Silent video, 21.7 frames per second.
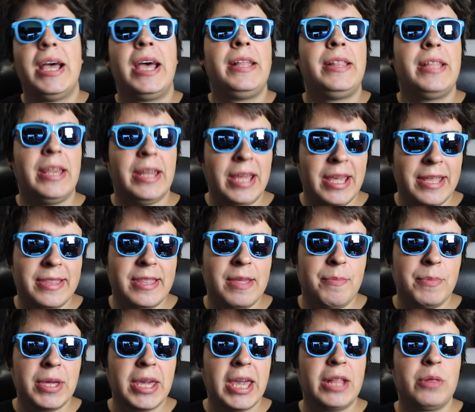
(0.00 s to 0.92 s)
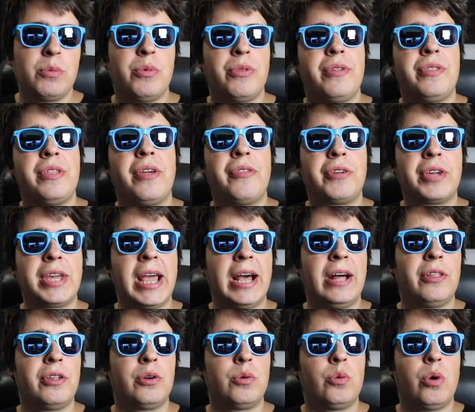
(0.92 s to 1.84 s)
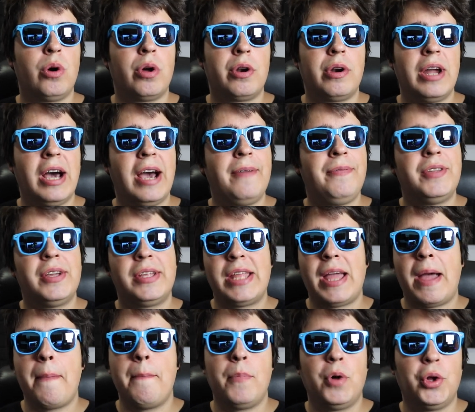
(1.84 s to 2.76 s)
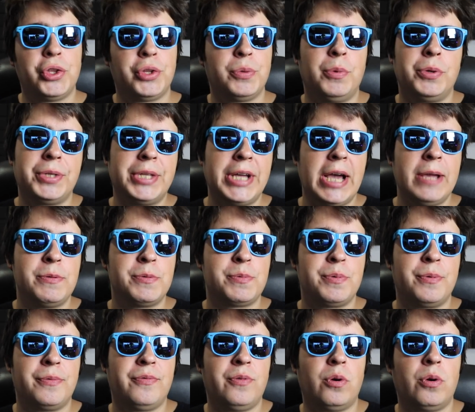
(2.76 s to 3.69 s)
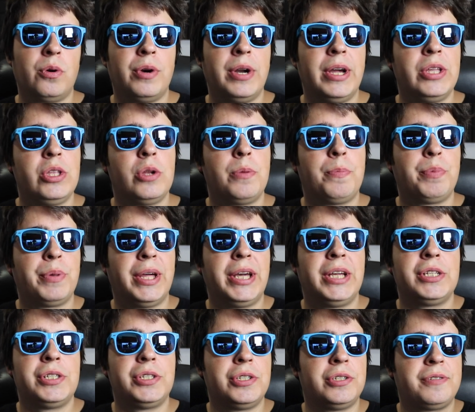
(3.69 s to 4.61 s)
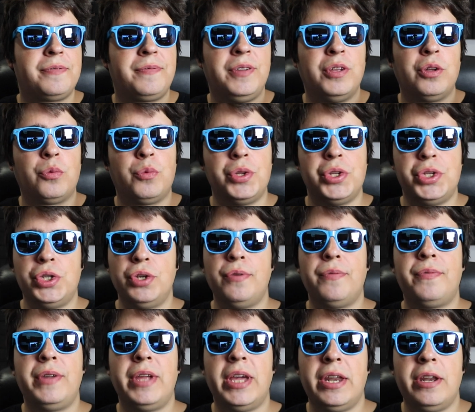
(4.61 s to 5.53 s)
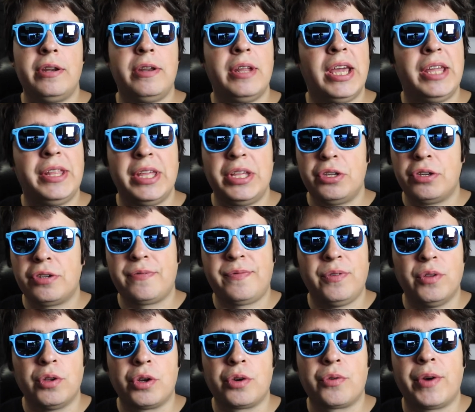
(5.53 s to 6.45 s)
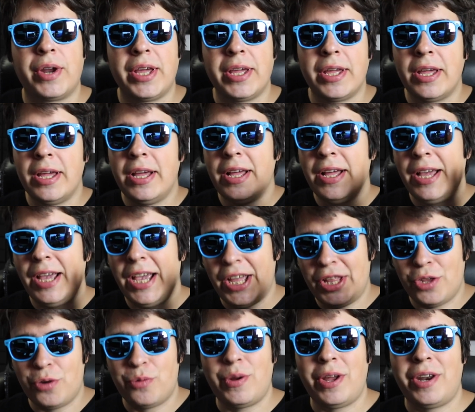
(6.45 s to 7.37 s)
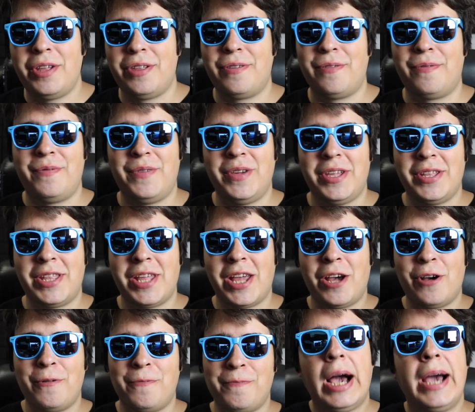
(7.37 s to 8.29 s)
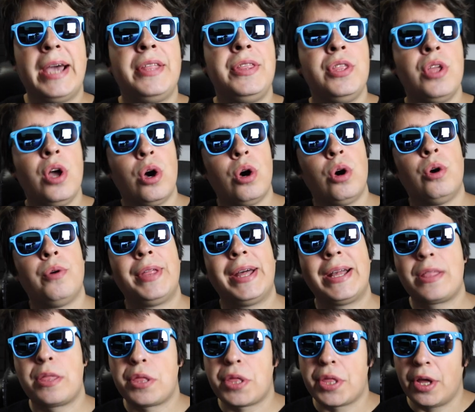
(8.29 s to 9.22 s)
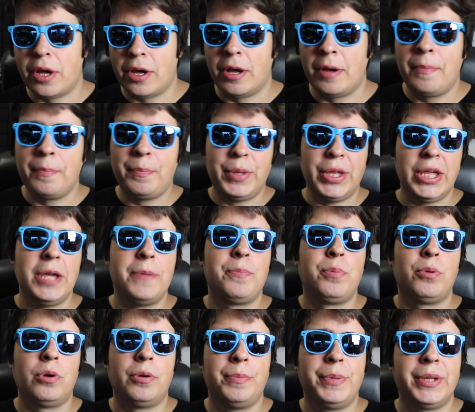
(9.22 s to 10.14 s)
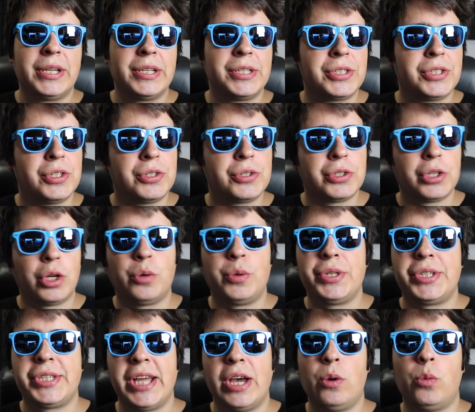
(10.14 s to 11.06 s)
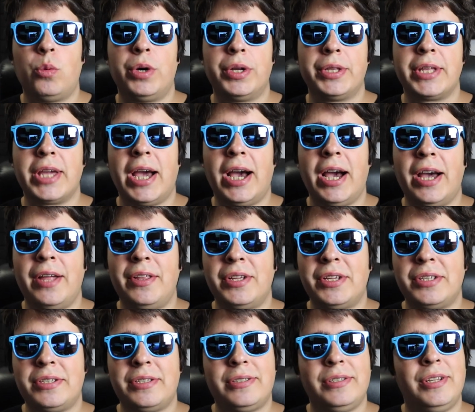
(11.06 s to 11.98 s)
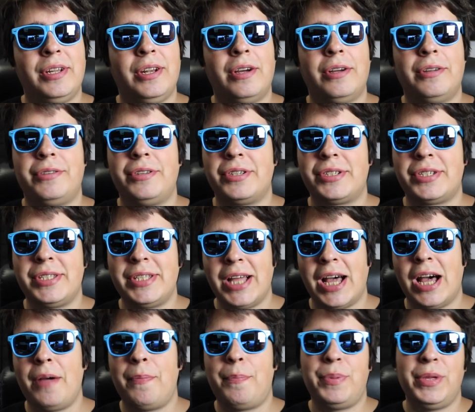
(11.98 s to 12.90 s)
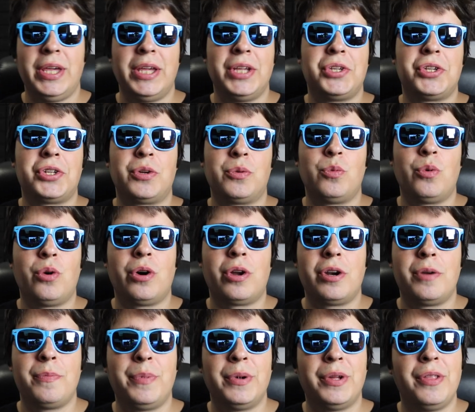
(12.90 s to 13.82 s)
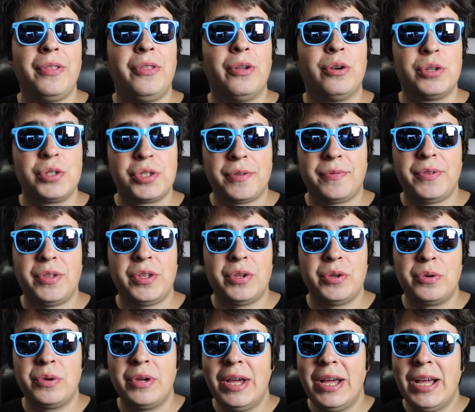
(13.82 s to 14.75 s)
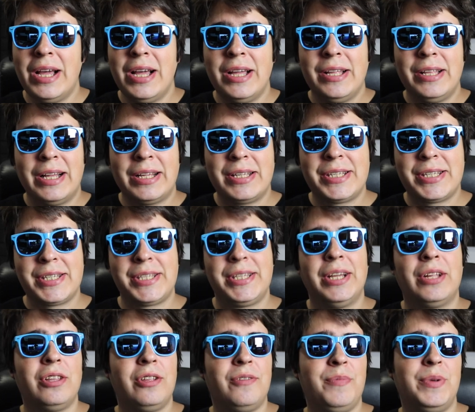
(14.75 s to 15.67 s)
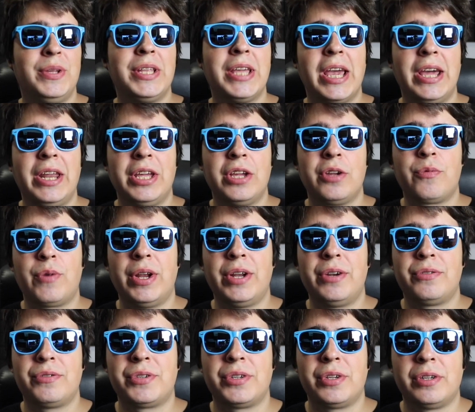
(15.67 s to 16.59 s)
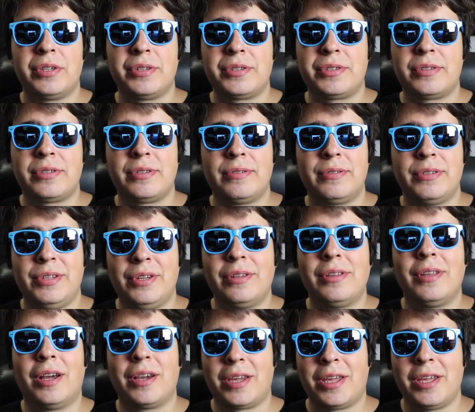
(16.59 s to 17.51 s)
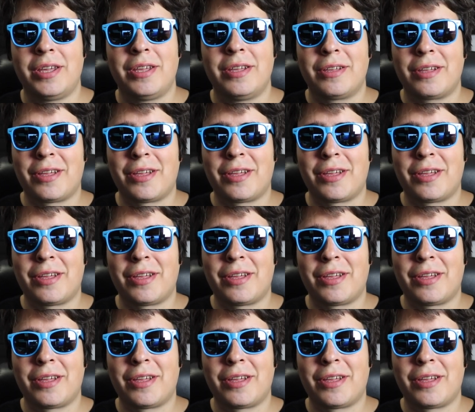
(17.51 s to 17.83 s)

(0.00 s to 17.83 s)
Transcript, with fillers: and then hit them again with another gallon of water I've done that multiple times before and your plants just feel rejuvenated and they just feel great and they're ready to feed now I know that some people because there's always that one guy that you know does not pH their water but those of you that still have been getting rid great results, you're lucky.